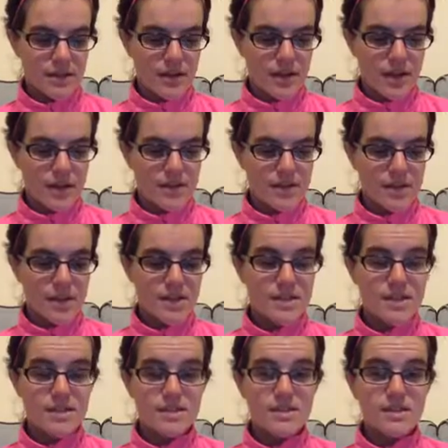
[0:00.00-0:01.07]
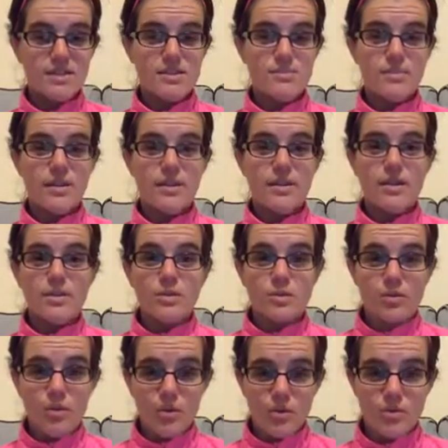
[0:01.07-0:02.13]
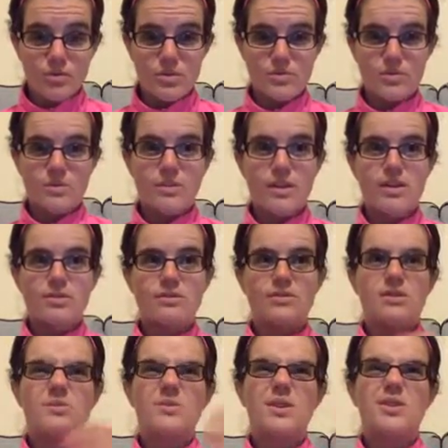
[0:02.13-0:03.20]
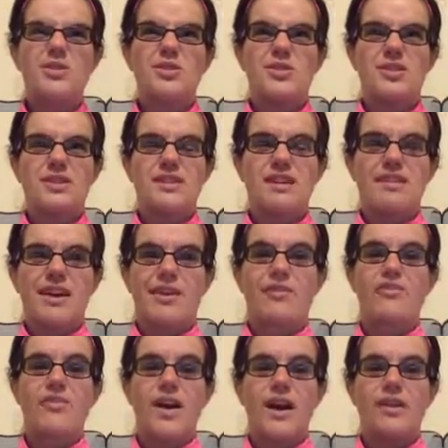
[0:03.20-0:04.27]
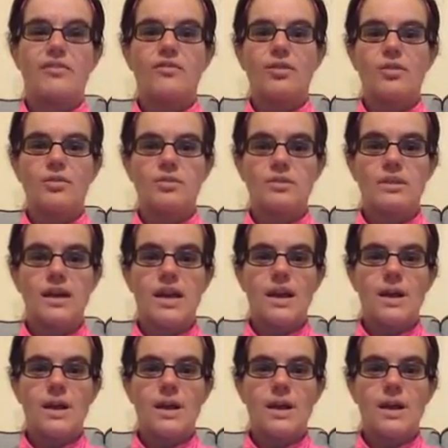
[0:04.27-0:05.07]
is it consistent with other goals? What we do is we usually set 5 goals,